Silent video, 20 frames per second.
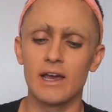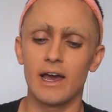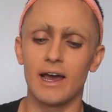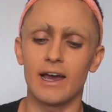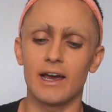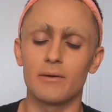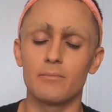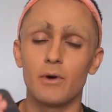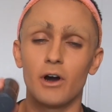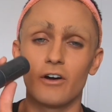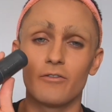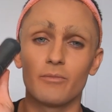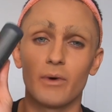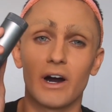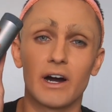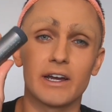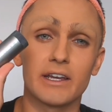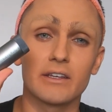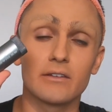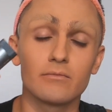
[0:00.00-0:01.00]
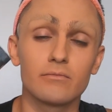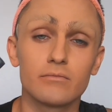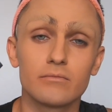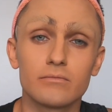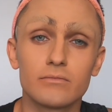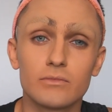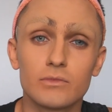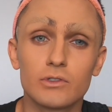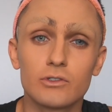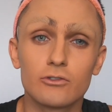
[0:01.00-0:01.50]
of my
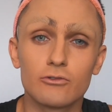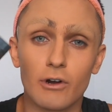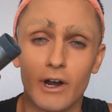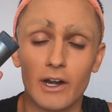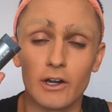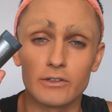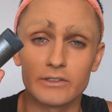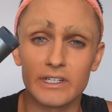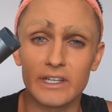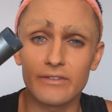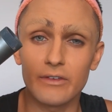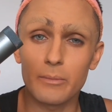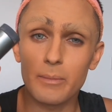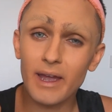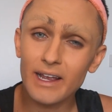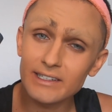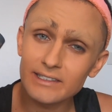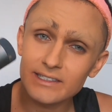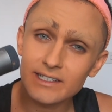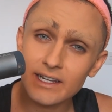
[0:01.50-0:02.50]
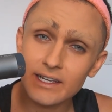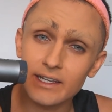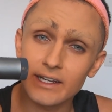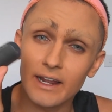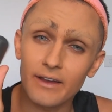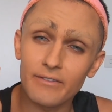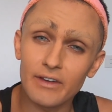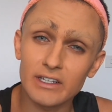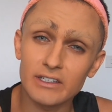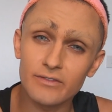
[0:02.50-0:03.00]
Kryolan TV paint stick in
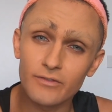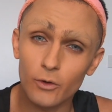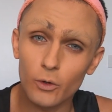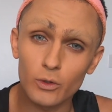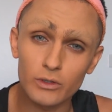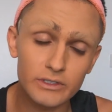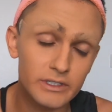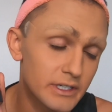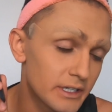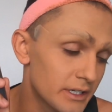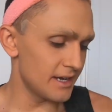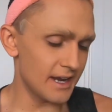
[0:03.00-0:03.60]
FS40.